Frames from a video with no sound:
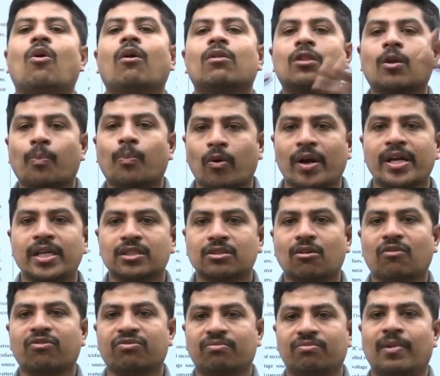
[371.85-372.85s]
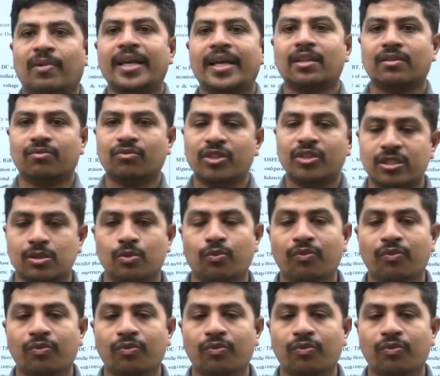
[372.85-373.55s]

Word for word: all the points of my this